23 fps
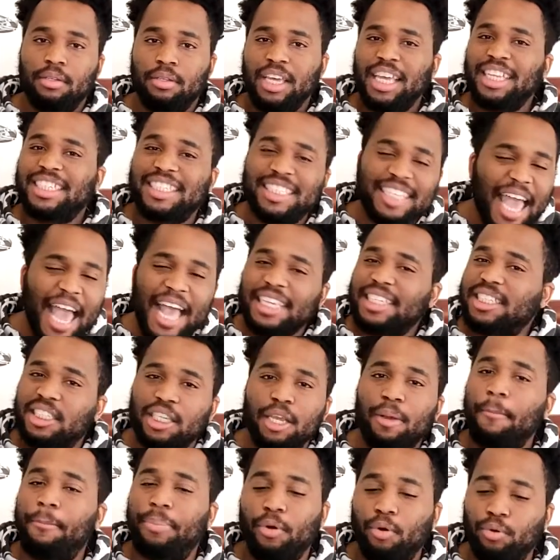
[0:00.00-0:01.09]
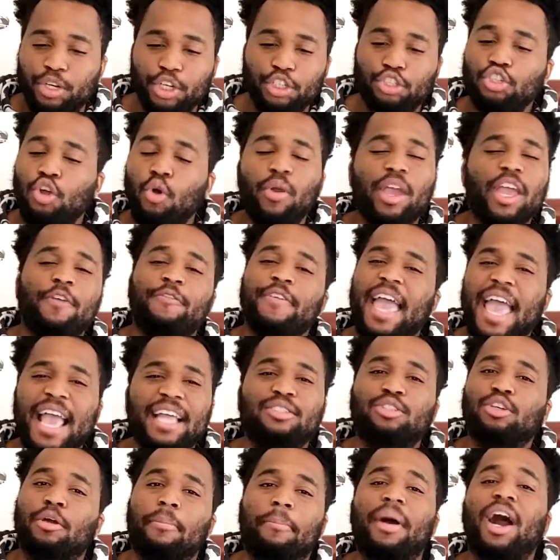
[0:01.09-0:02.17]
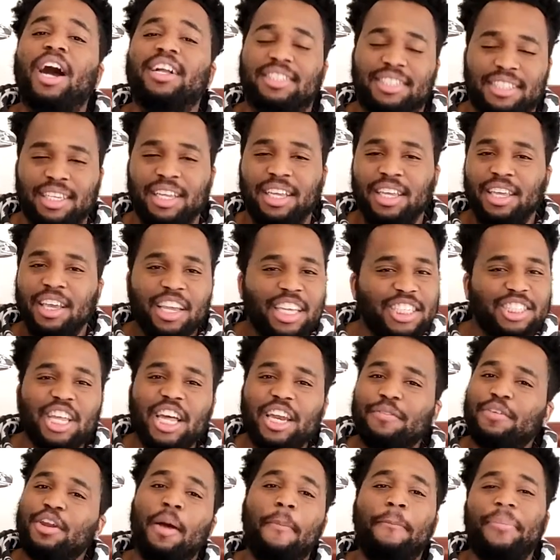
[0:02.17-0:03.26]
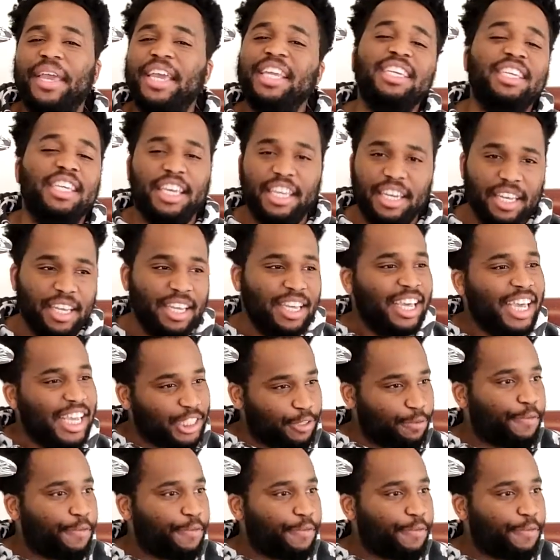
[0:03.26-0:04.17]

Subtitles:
It's that simple. There's no ifs, ands, or buts. It's not even opinion. It's